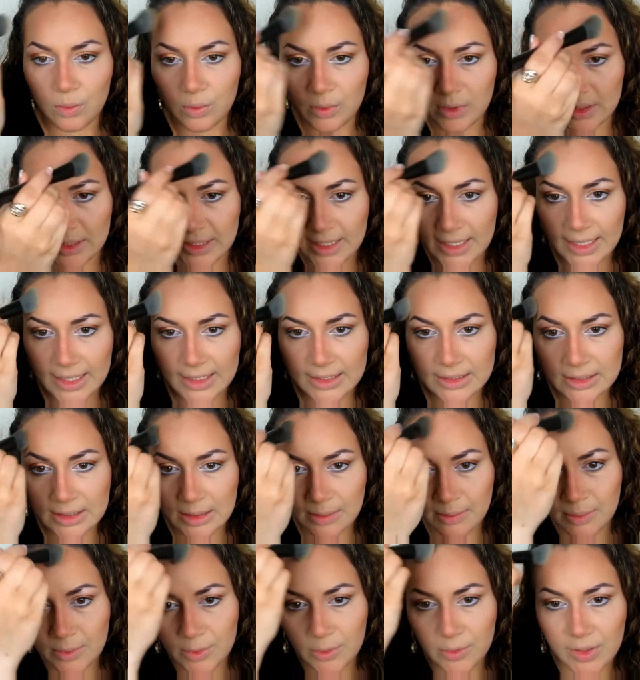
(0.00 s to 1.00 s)
want to end
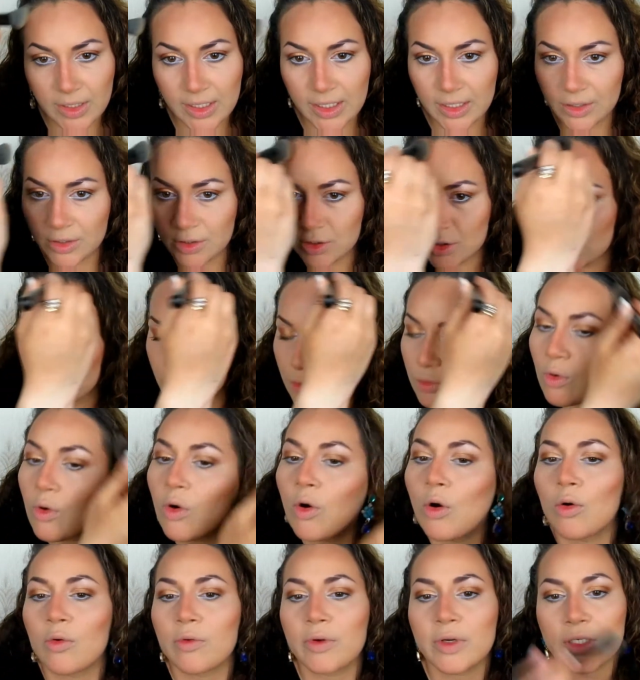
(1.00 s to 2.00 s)
up looking too
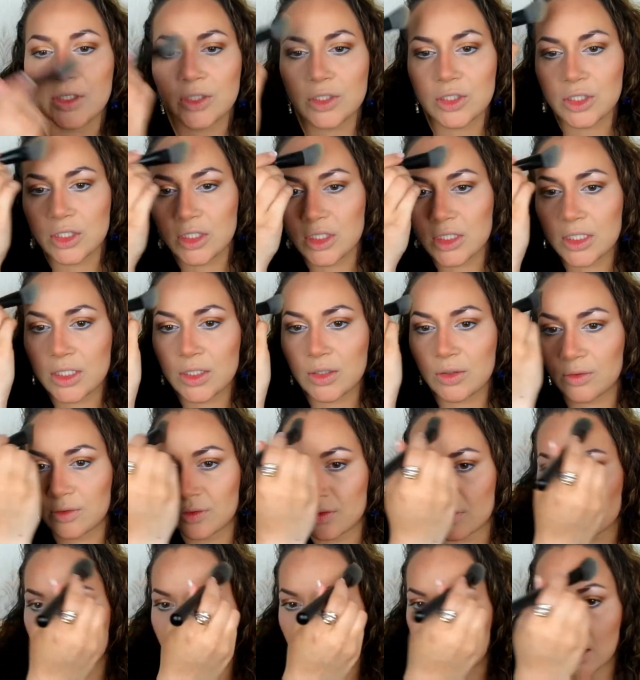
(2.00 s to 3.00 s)
orangey
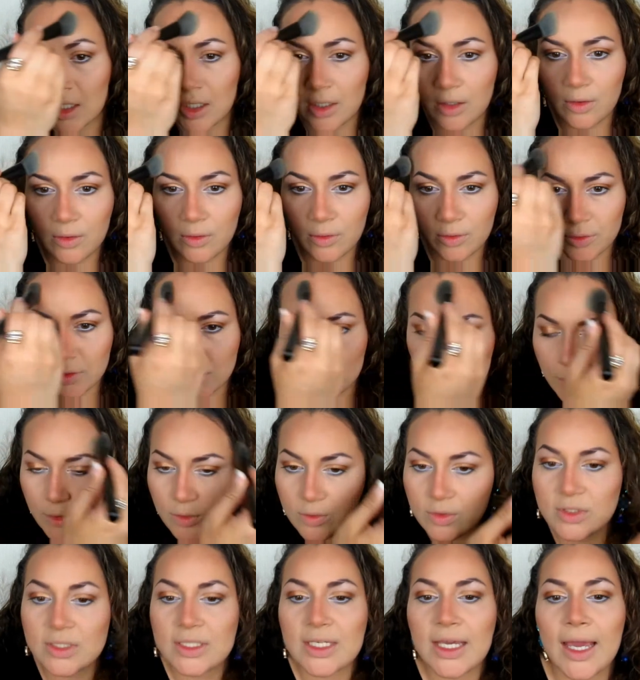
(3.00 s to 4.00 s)
or
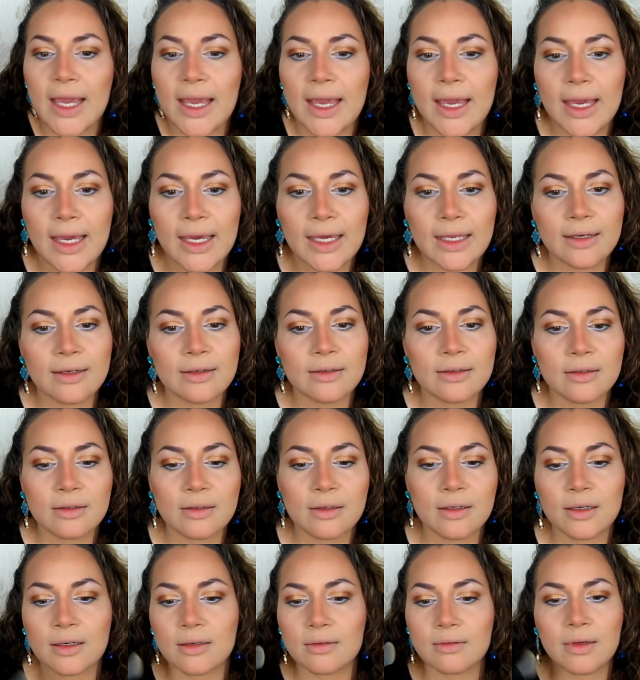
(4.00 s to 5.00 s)
too tanned
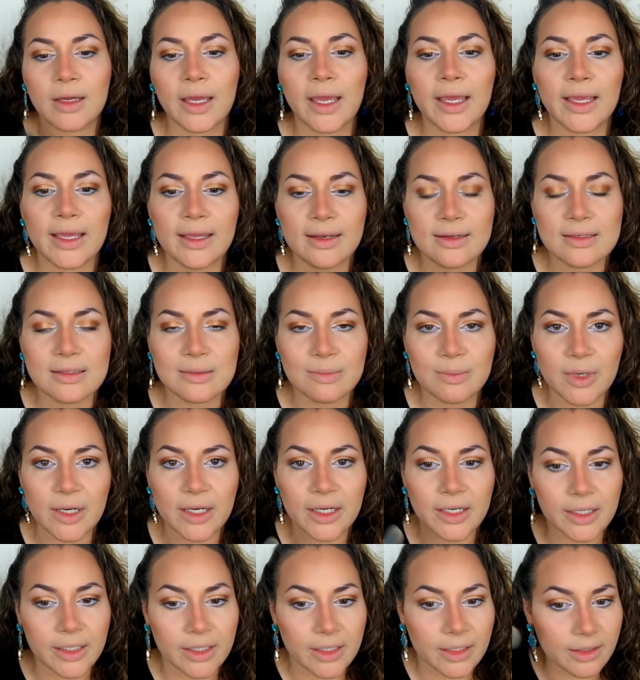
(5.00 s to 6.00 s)
against
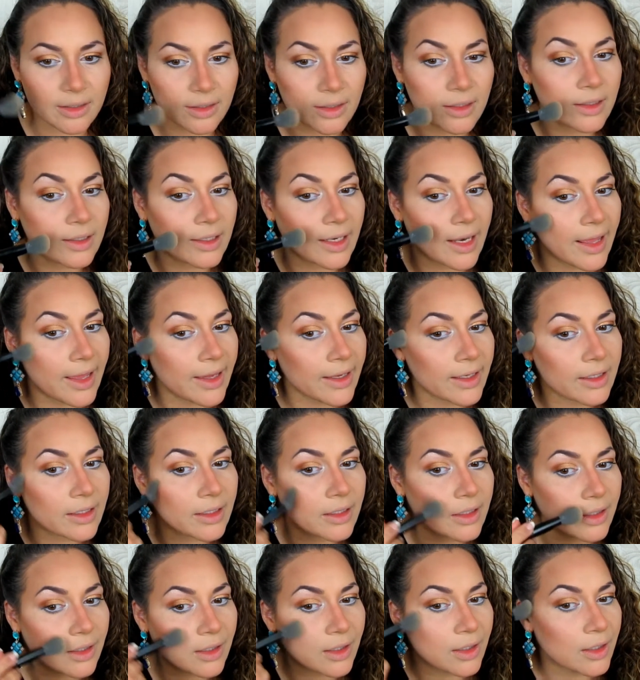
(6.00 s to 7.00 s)
my neck.
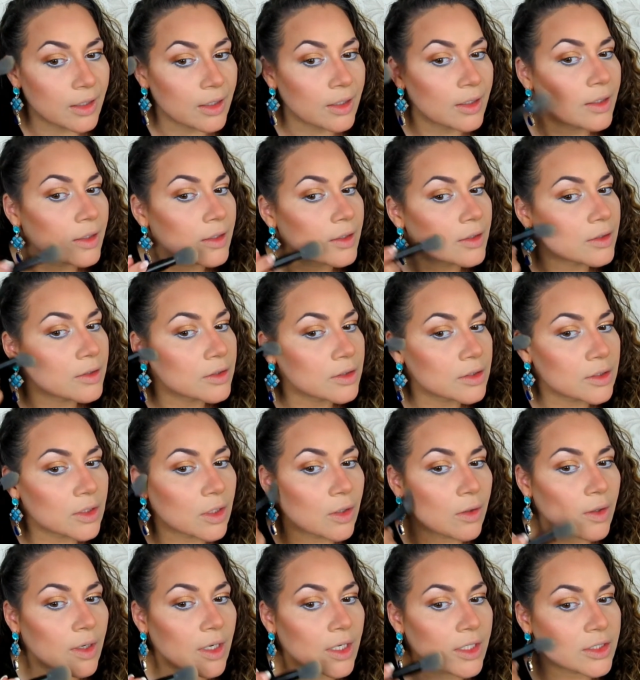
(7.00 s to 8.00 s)

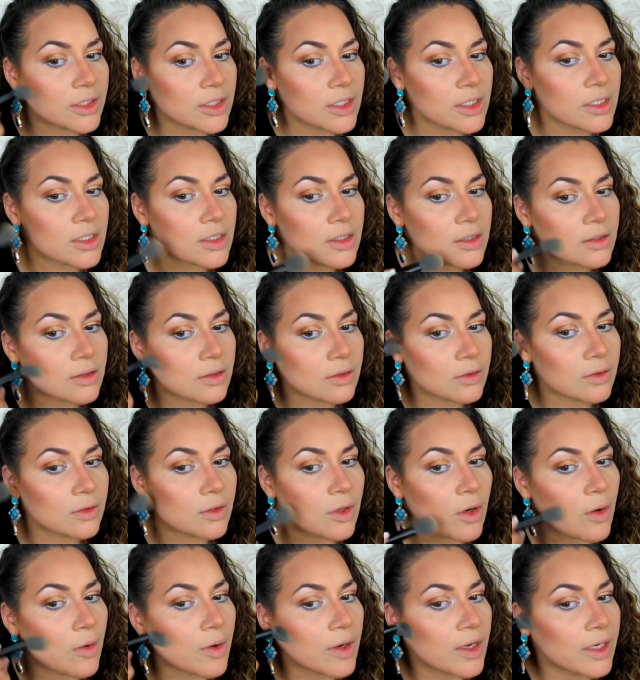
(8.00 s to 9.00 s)
So I just
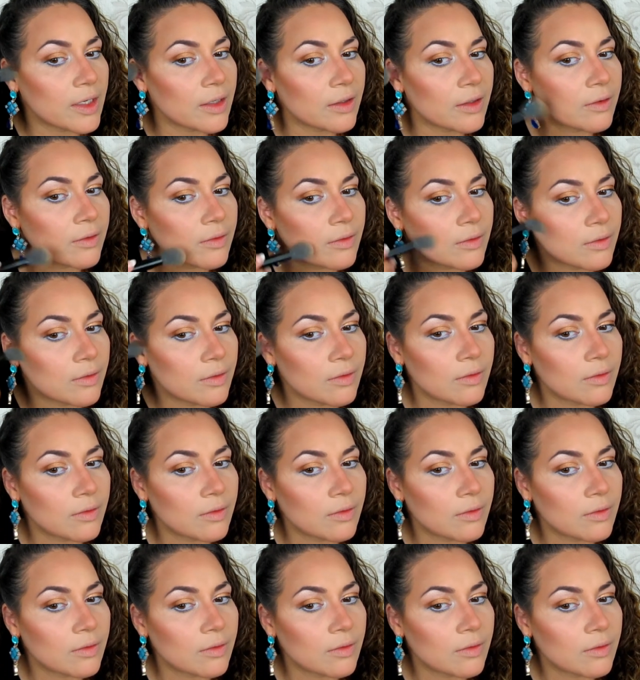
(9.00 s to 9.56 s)
go in